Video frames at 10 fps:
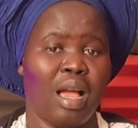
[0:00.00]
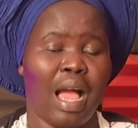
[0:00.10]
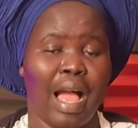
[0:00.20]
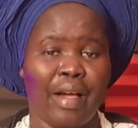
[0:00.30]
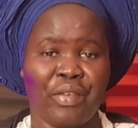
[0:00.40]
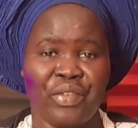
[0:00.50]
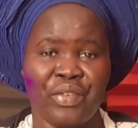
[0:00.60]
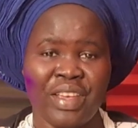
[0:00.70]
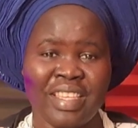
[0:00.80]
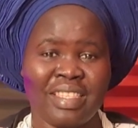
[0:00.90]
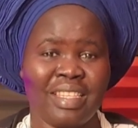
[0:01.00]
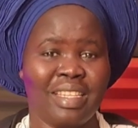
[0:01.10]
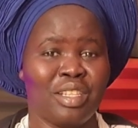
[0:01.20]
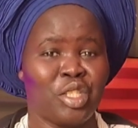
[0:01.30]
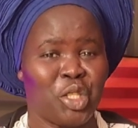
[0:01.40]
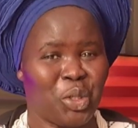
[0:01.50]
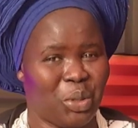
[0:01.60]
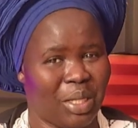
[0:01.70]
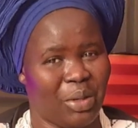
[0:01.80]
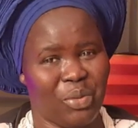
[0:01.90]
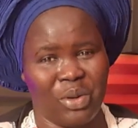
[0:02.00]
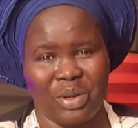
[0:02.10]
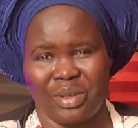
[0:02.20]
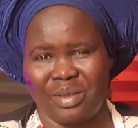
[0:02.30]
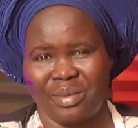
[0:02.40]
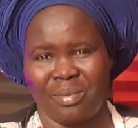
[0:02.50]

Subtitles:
are facing today world.